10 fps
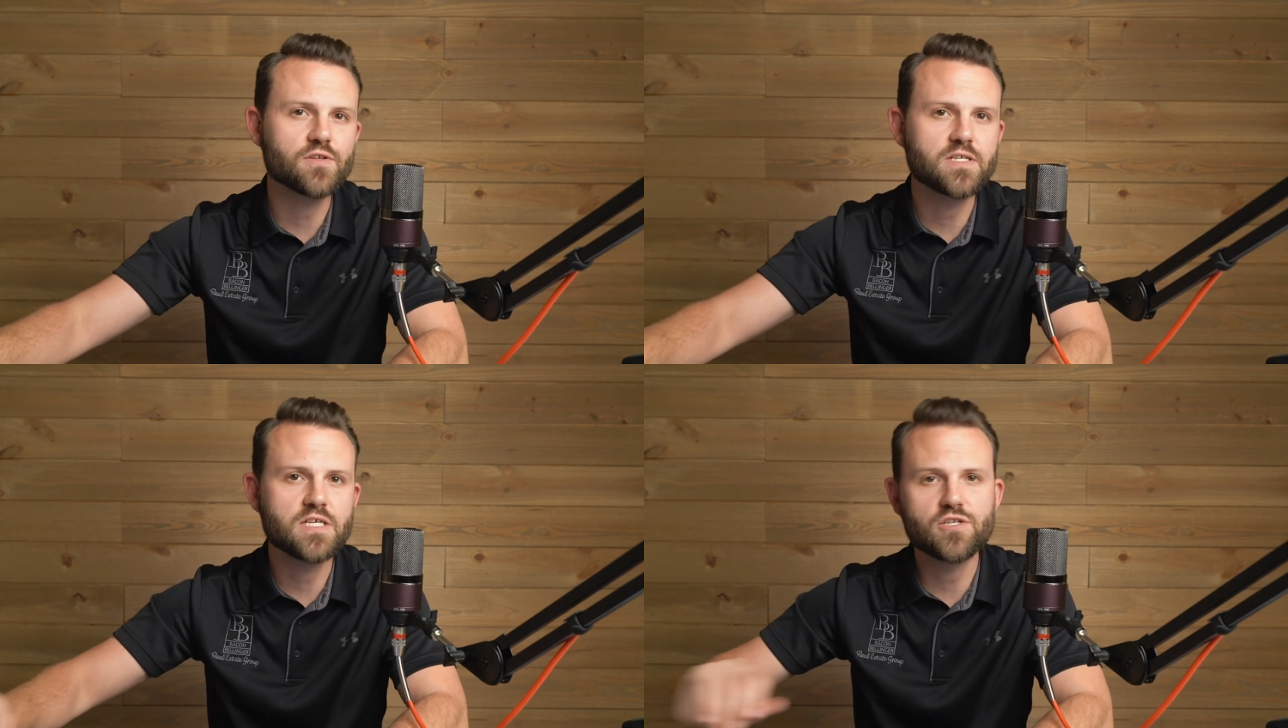
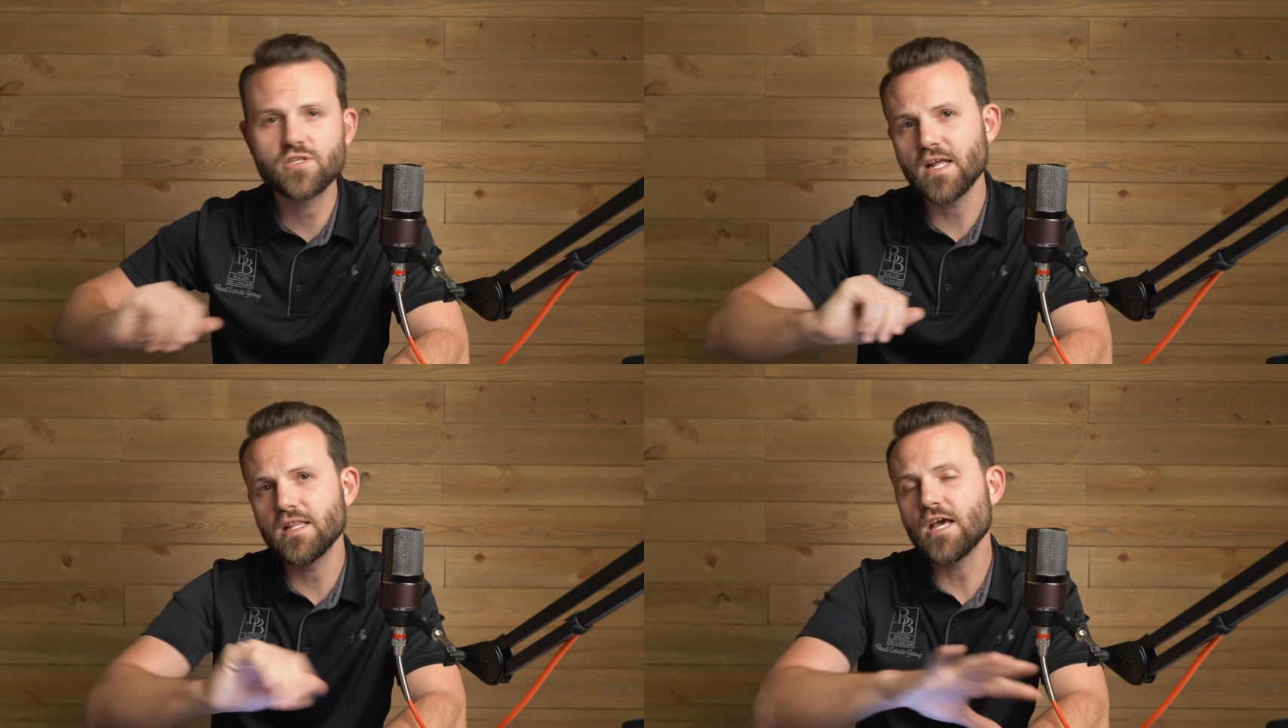
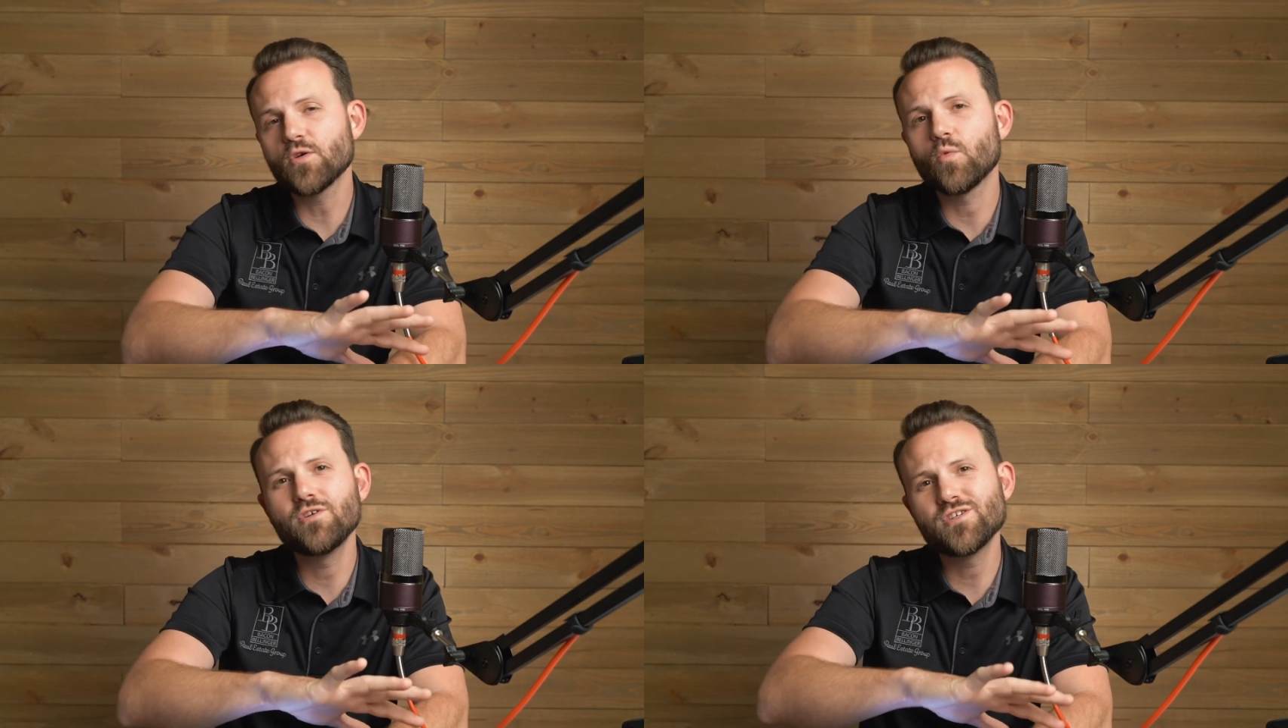decisions and the
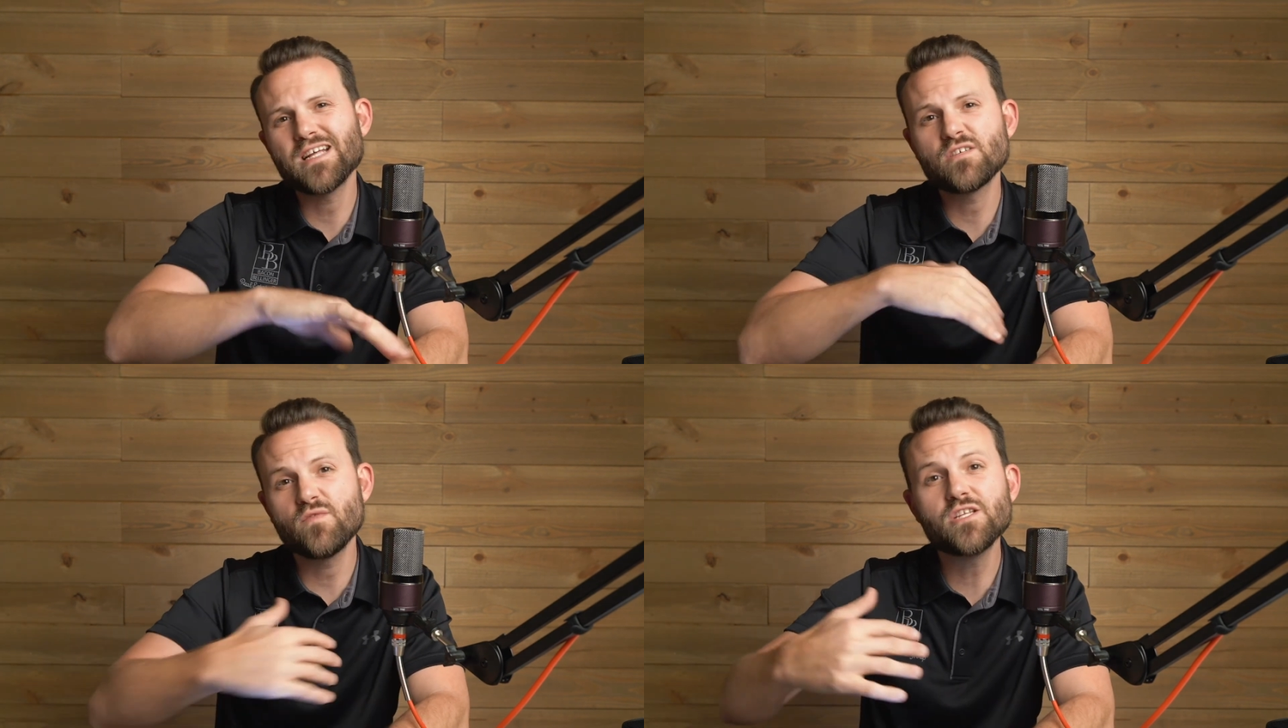other one just
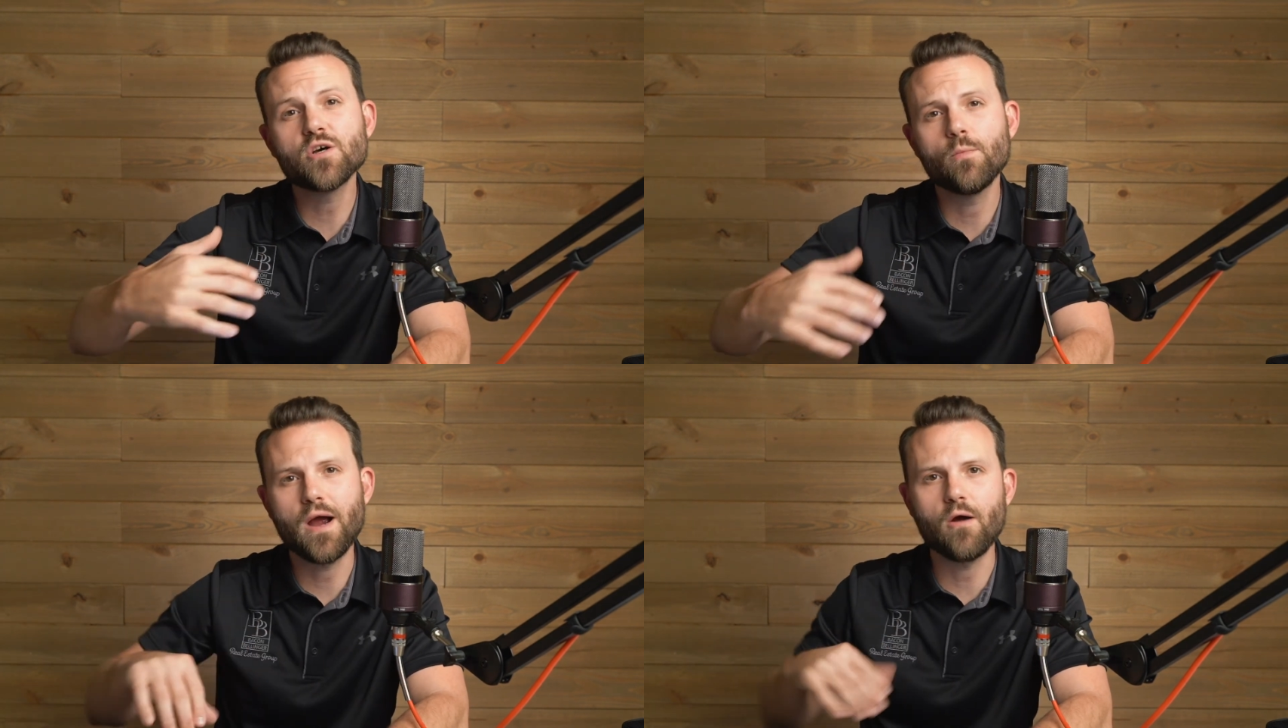has
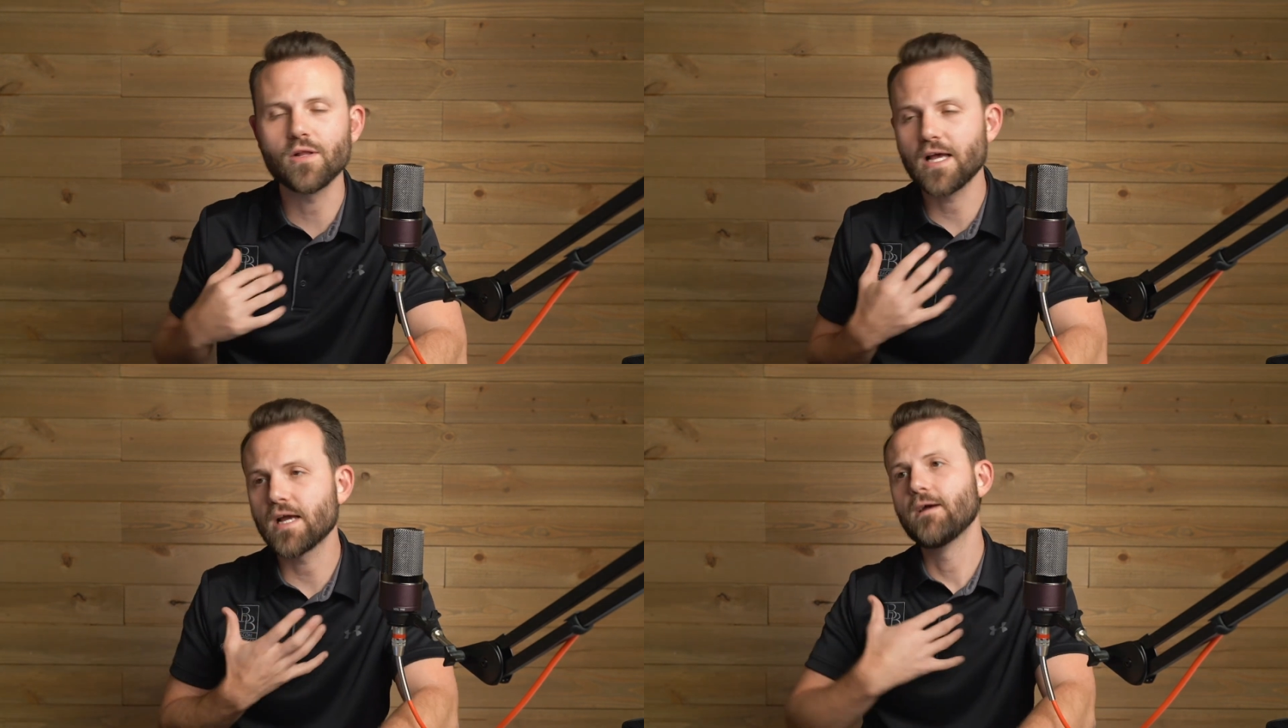veto power.
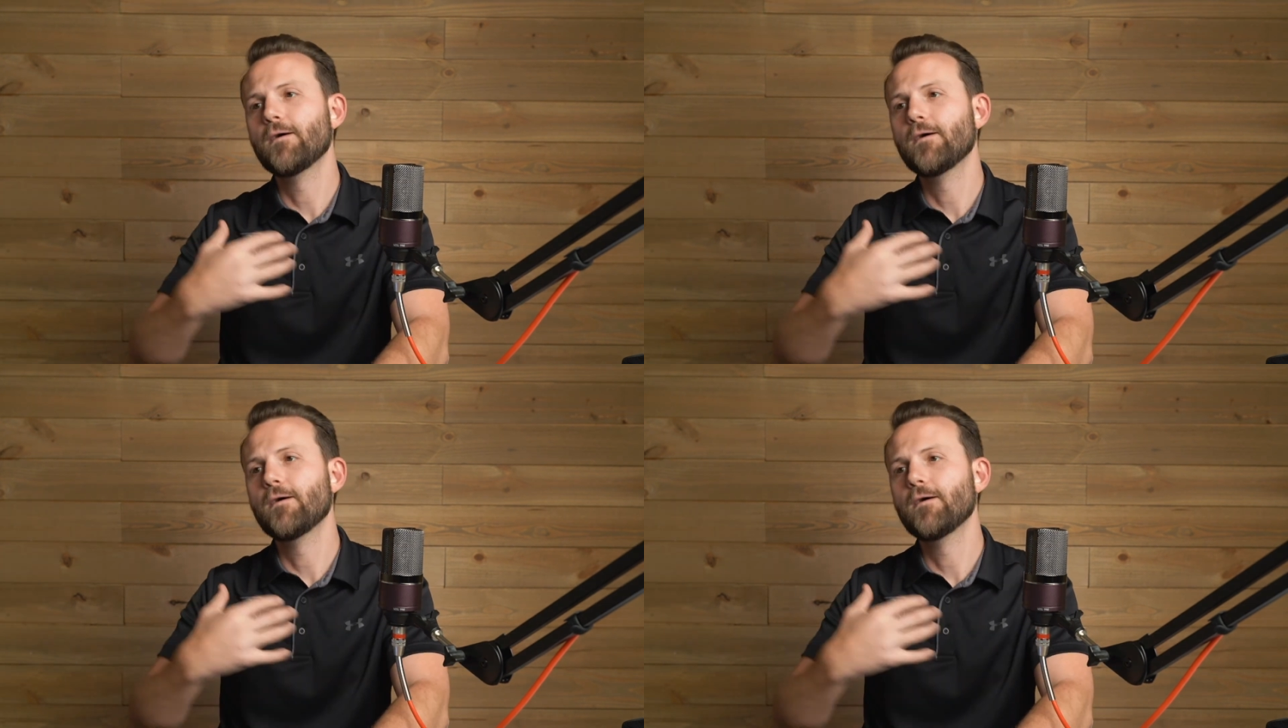Like